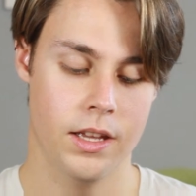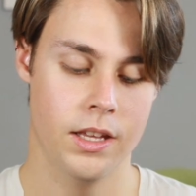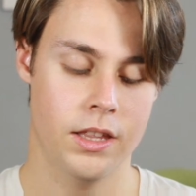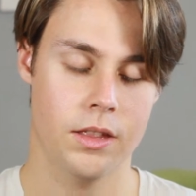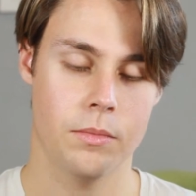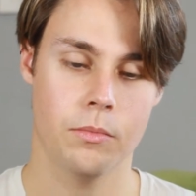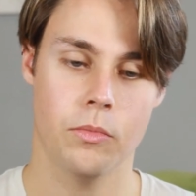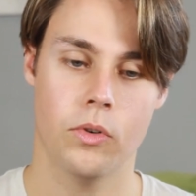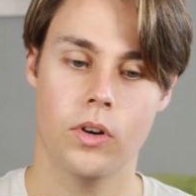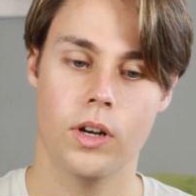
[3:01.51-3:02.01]

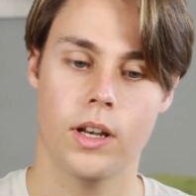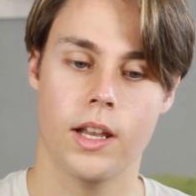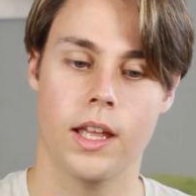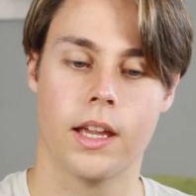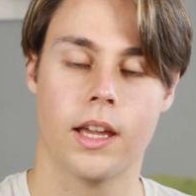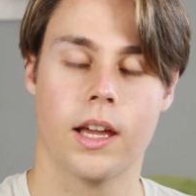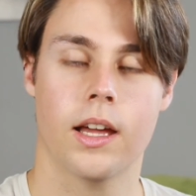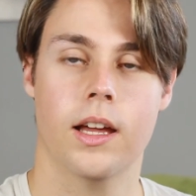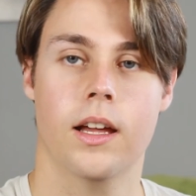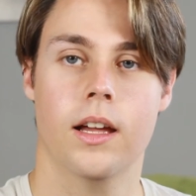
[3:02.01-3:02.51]
It's more
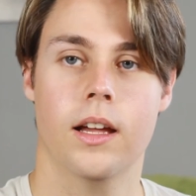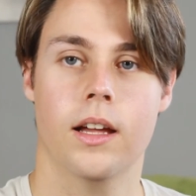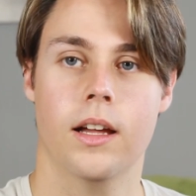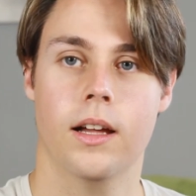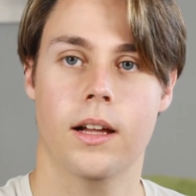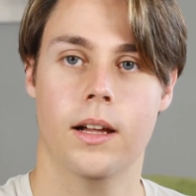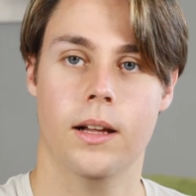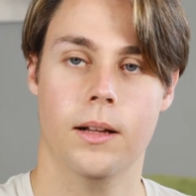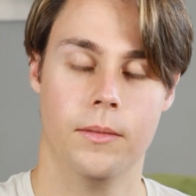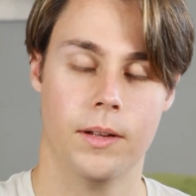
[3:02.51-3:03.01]
like
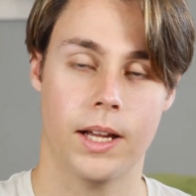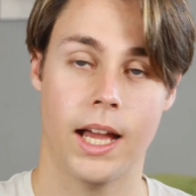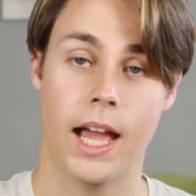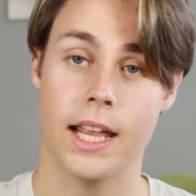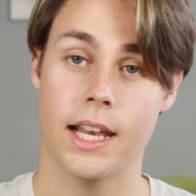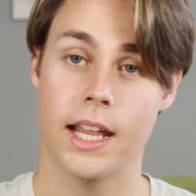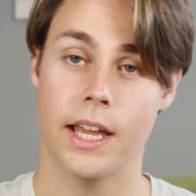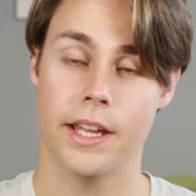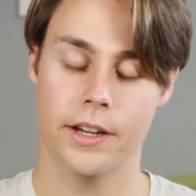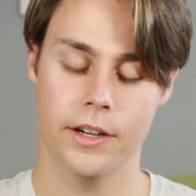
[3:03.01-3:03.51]
a
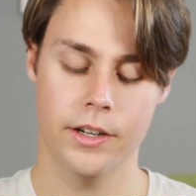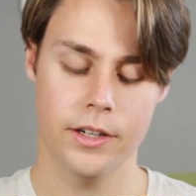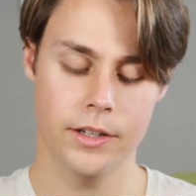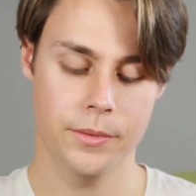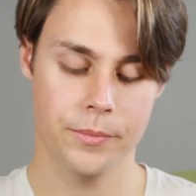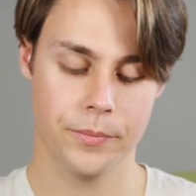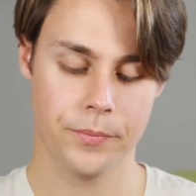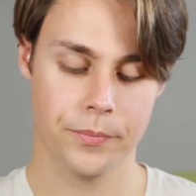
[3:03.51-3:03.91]
highlighter,